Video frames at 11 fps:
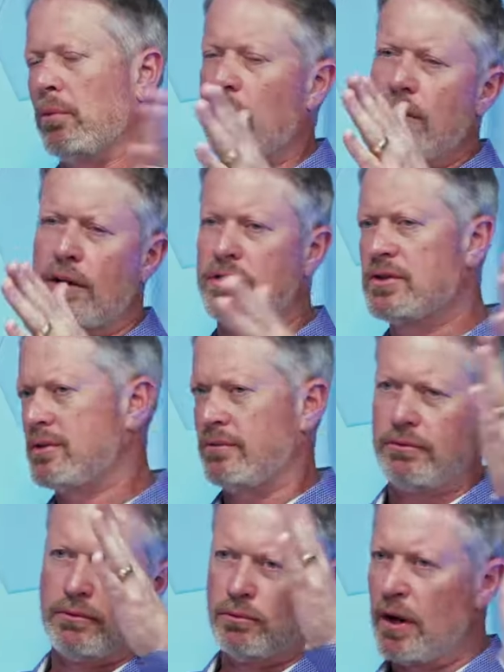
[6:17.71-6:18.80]
whether it's
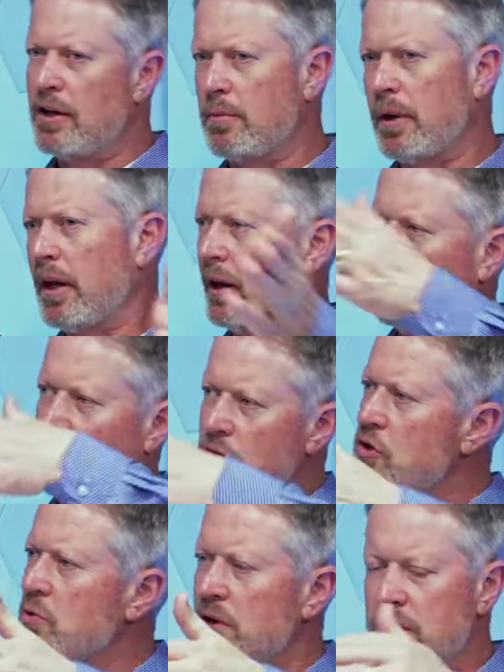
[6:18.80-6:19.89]
right at the beginning or
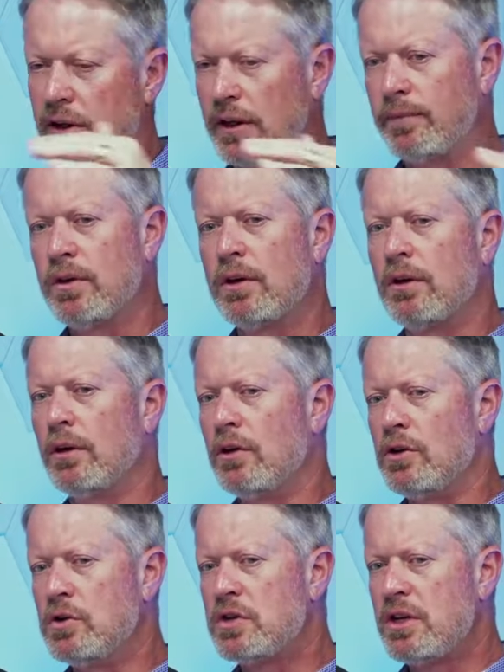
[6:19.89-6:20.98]
just recently, do
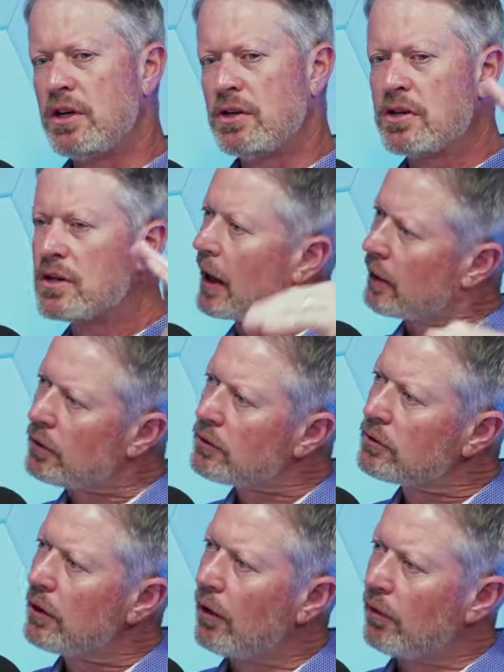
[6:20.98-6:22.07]
you see cycles
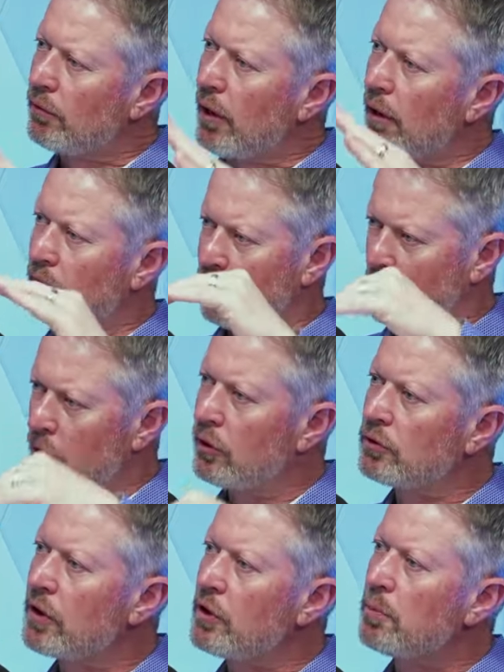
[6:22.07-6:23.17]
of verticals
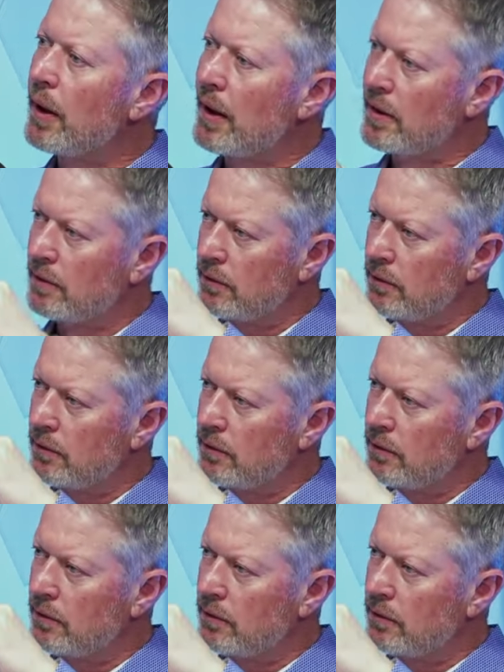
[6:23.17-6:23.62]
that you play in?